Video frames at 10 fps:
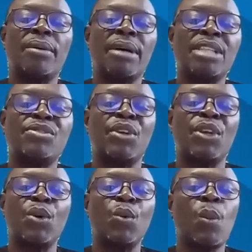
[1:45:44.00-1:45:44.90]
as
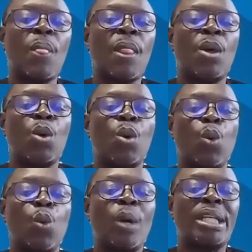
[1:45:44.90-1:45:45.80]
follows:
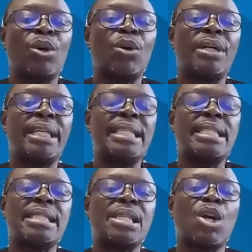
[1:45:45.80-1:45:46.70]
what
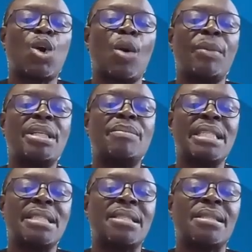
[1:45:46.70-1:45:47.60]
concrete
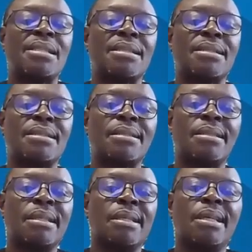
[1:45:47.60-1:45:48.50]
commitment
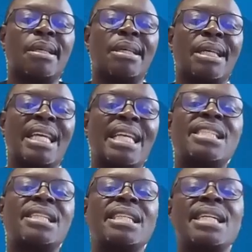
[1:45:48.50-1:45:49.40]
is
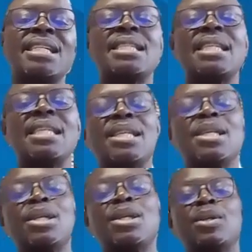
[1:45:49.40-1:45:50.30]
the DRC
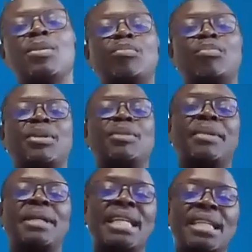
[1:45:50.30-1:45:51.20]

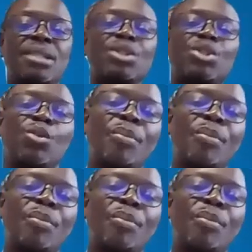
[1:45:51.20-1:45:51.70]
prepared to